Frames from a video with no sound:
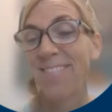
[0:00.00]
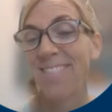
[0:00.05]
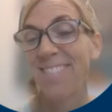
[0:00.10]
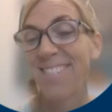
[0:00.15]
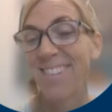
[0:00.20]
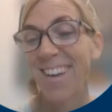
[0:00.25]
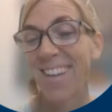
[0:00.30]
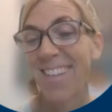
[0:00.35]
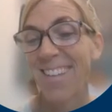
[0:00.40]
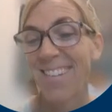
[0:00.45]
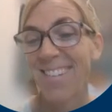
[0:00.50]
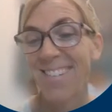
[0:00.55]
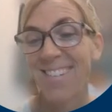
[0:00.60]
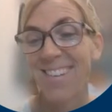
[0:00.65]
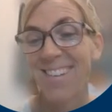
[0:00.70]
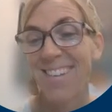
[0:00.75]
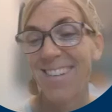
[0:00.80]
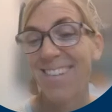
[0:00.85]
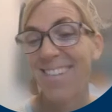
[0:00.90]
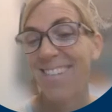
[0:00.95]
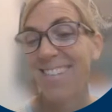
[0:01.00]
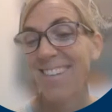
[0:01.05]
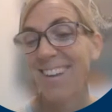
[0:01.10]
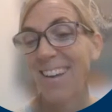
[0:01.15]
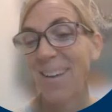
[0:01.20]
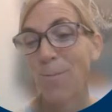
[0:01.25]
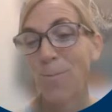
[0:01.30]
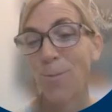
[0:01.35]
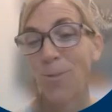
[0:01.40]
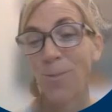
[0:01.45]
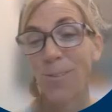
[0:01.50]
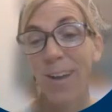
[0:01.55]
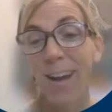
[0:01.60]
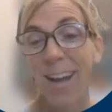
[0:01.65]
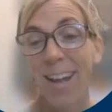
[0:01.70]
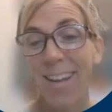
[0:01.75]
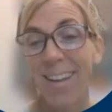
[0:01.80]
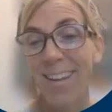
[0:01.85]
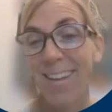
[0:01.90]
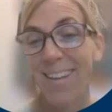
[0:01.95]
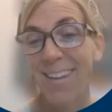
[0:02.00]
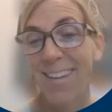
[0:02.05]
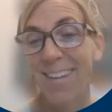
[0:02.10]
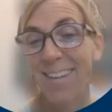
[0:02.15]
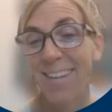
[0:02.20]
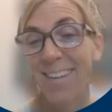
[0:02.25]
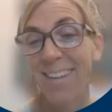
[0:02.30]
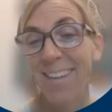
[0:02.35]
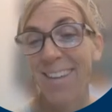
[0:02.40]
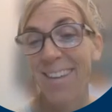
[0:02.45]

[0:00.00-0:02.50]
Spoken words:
geology types are not going to